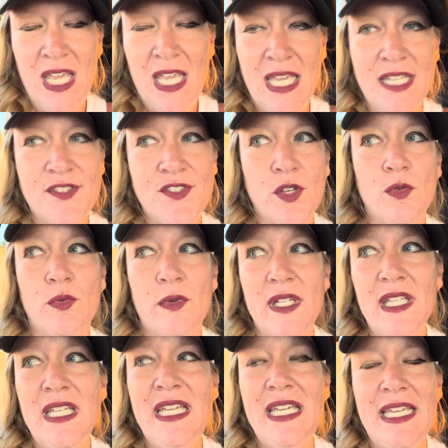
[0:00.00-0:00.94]
It's a
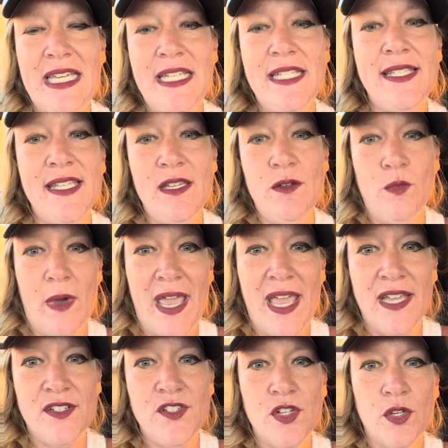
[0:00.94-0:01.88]
really easy
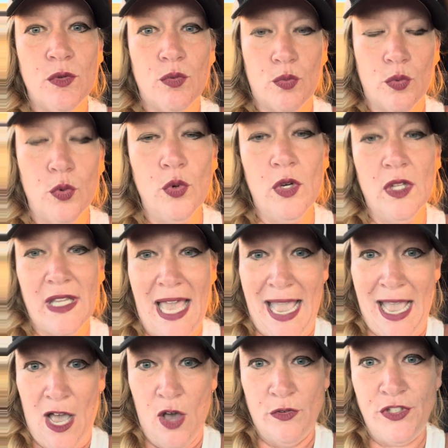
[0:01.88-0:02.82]
way to rule
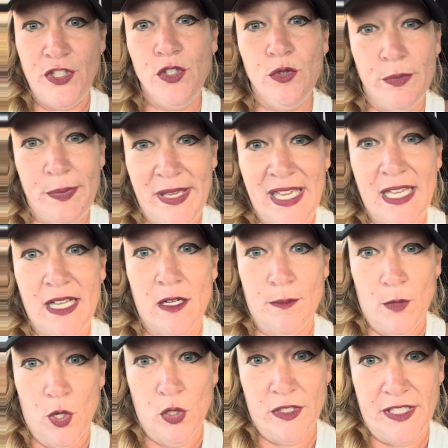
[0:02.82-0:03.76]
out you being a
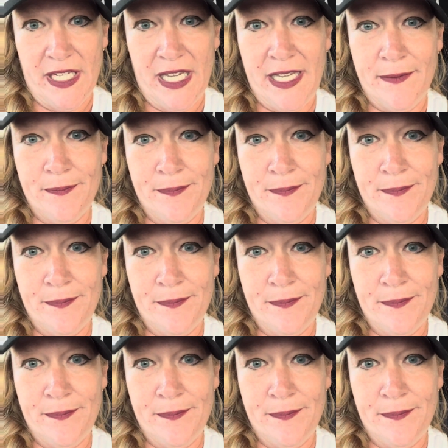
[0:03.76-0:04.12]
moldy.